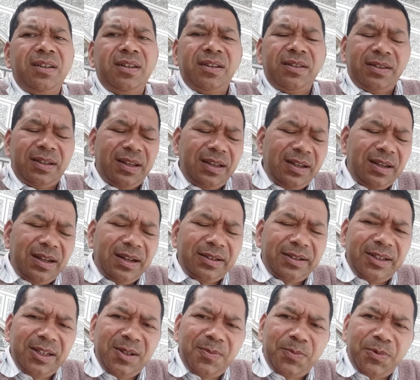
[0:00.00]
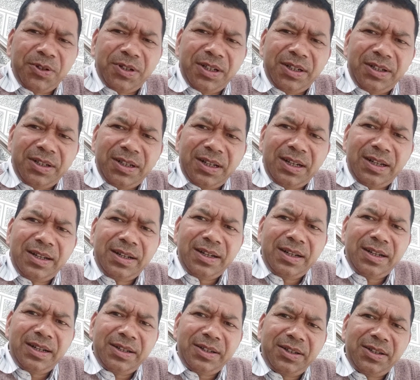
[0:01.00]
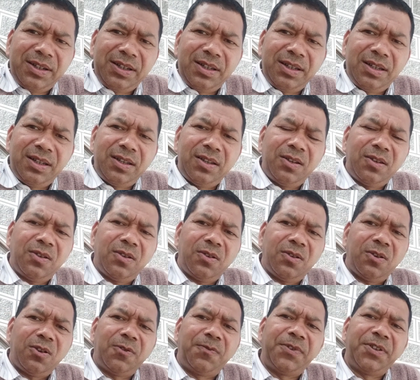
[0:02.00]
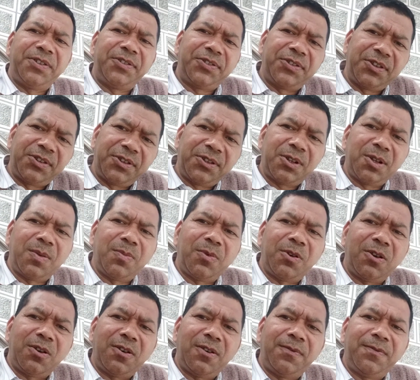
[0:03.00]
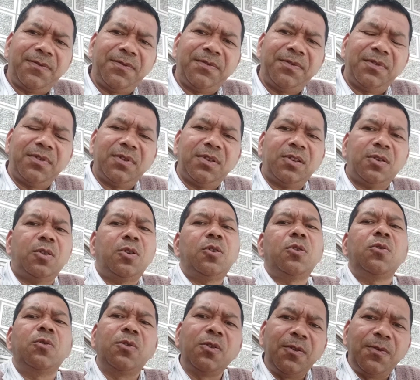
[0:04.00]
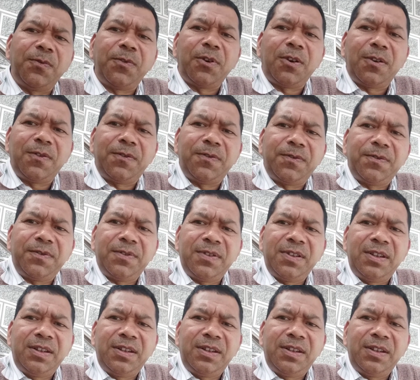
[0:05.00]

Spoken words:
The electric potential energy of a system of or group of